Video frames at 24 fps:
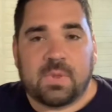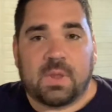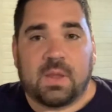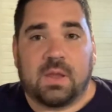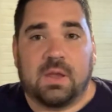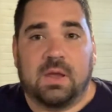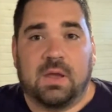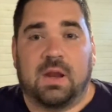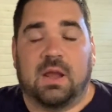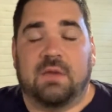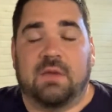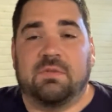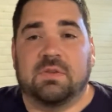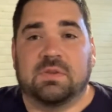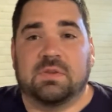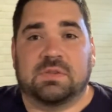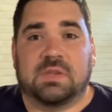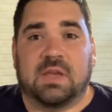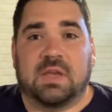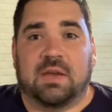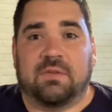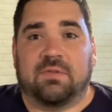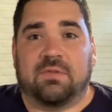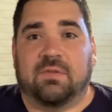And I've used
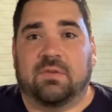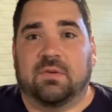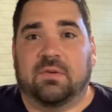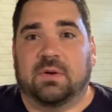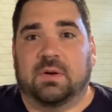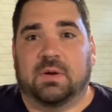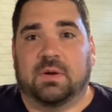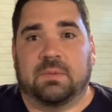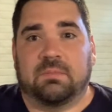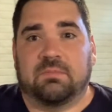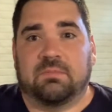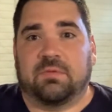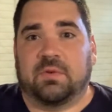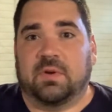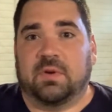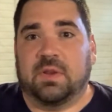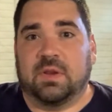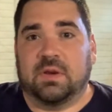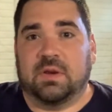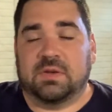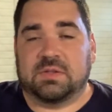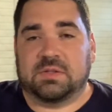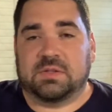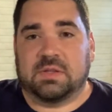that for
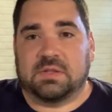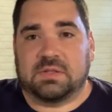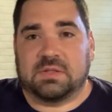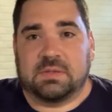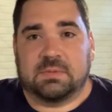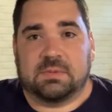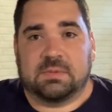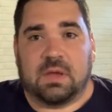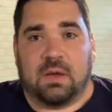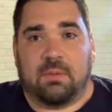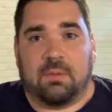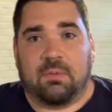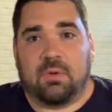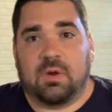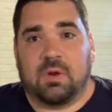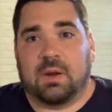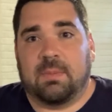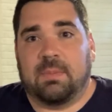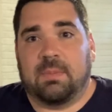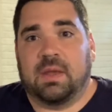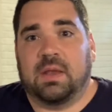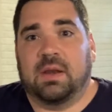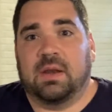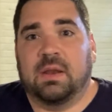years, and that seems to help quite a
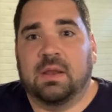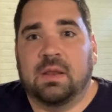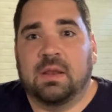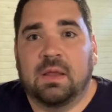bit.